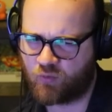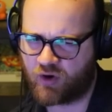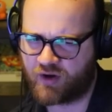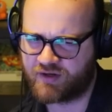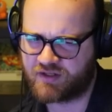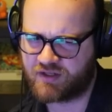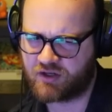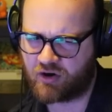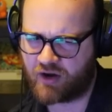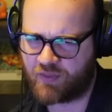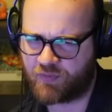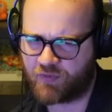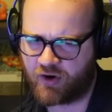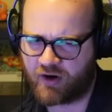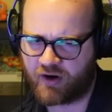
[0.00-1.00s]
1 here,
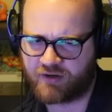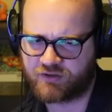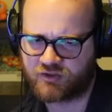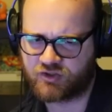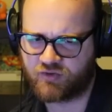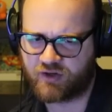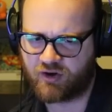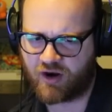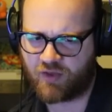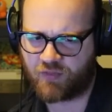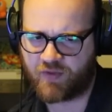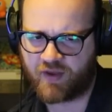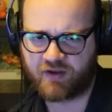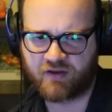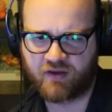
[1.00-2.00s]
on 2 here, I
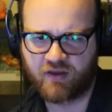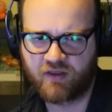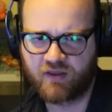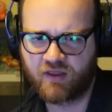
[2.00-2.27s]
think.